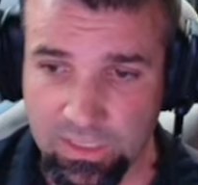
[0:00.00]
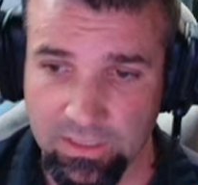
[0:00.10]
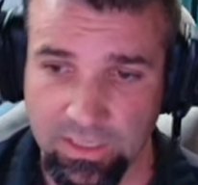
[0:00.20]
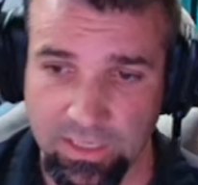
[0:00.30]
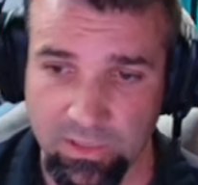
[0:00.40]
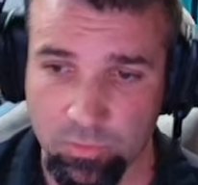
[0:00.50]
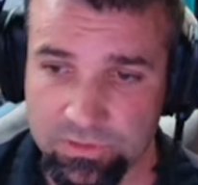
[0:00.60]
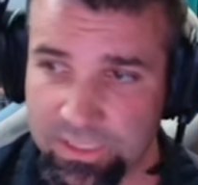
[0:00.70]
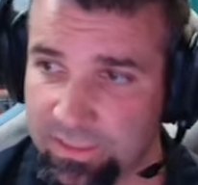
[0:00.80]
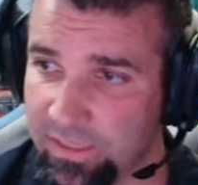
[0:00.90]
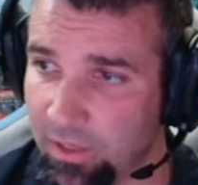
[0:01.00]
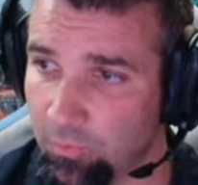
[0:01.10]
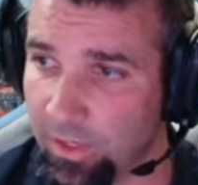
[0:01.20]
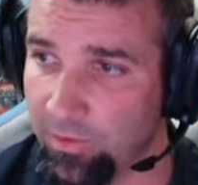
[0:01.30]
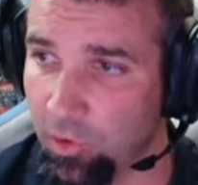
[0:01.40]
Yeah, and I will take that
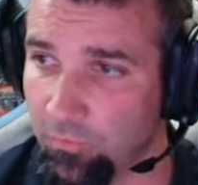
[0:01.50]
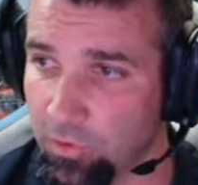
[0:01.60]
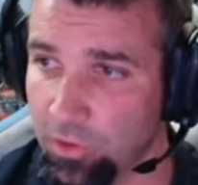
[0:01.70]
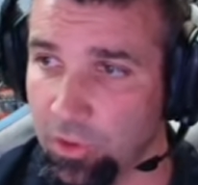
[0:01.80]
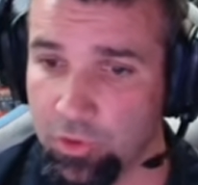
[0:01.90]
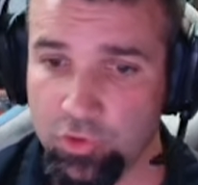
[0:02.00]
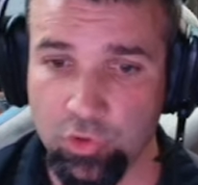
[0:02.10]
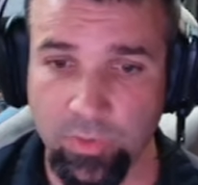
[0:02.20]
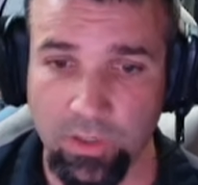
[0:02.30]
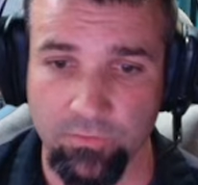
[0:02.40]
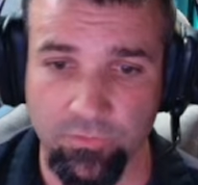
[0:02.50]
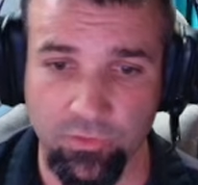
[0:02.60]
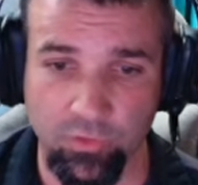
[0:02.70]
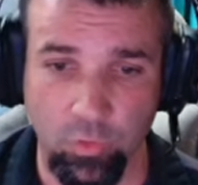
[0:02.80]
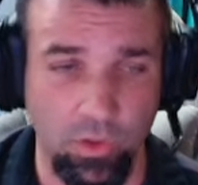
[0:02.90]
right over to my
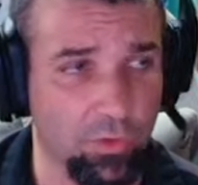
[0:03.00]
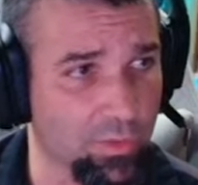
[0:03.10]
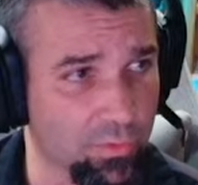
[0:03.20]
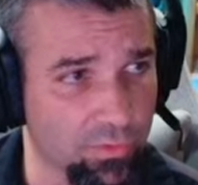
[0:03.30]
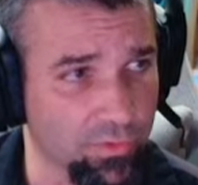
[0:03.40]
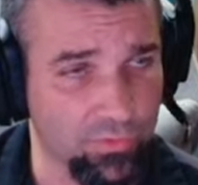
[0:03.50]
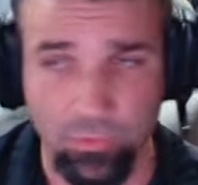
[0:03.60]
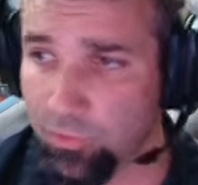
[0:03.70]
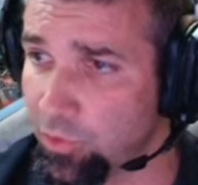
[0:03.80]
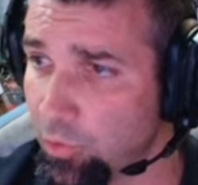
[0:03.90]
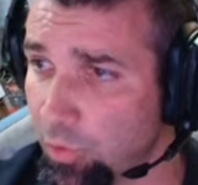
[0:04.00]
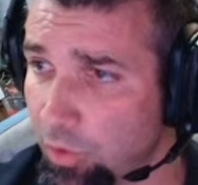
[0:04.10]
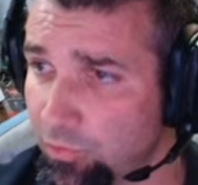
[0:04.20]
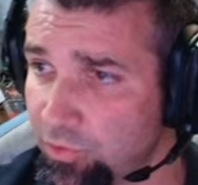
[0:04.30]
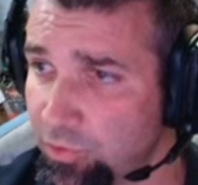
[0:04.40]
reverse coil. We will just do
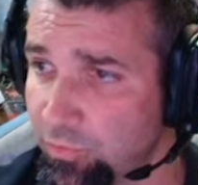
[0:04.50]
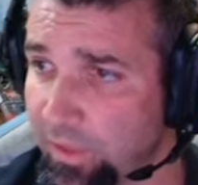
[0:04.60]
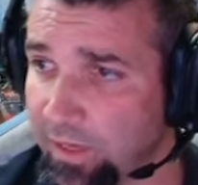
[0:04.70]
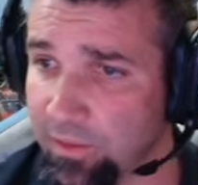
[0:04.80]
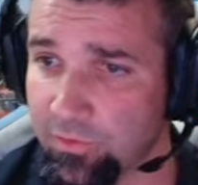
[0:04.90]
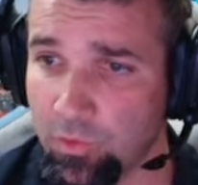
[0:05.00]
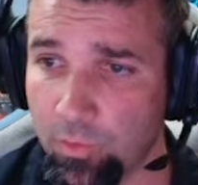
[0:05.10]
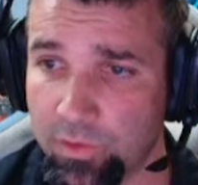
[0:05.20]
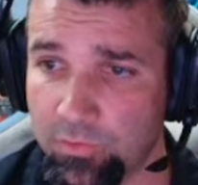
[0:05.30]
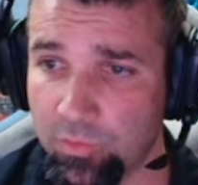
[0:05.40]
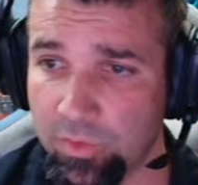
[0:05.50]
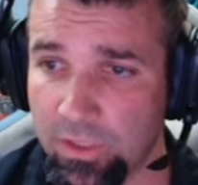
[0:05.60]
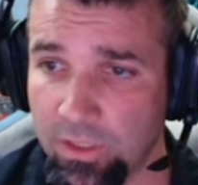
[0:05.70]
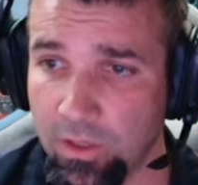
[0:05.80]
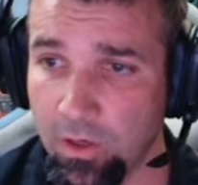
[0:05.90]
QO2. That is going to
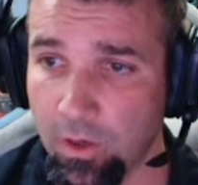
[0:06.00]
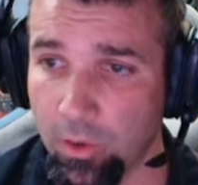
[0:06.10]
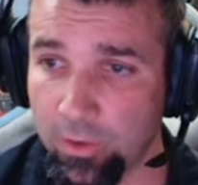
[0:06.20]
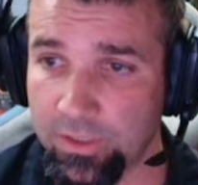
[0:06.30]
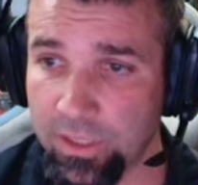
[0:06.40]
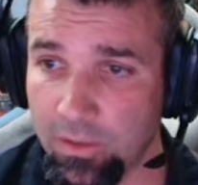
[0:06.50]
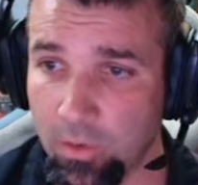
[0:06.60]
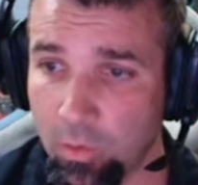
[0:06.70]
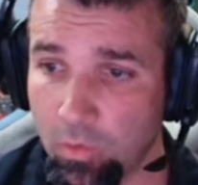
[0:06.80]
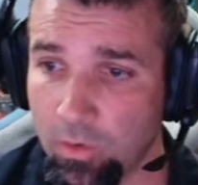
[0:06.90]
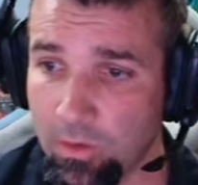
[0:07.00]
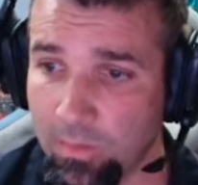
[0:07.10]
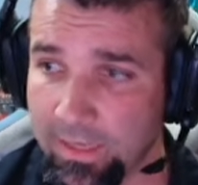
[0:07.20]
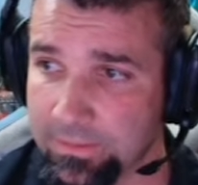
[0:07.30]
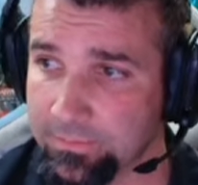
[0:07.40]
be our yellow
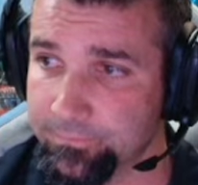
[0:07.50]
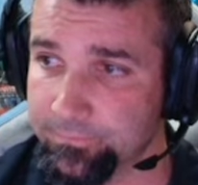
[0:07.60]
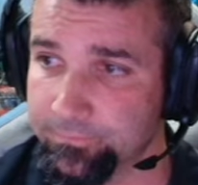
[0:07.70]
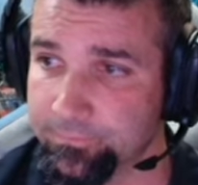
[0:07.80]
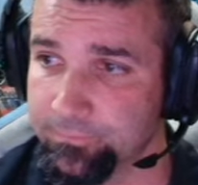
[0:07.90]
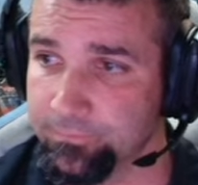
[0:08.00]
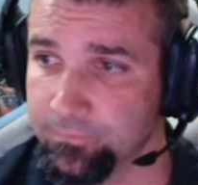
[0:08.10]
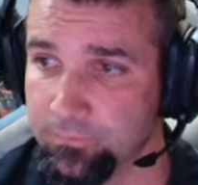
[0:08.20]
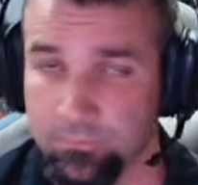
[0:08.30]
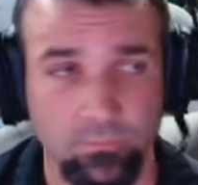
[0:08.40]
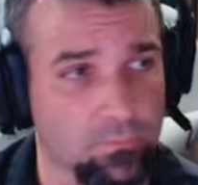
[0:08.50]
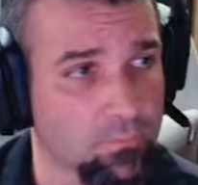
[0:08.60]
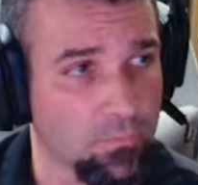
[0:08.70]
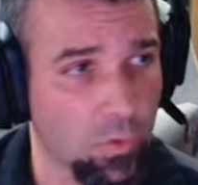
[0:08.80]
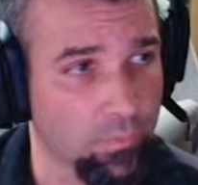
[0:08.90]
light.
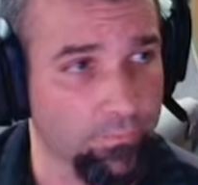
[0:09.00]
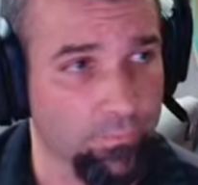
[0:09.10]
Cool.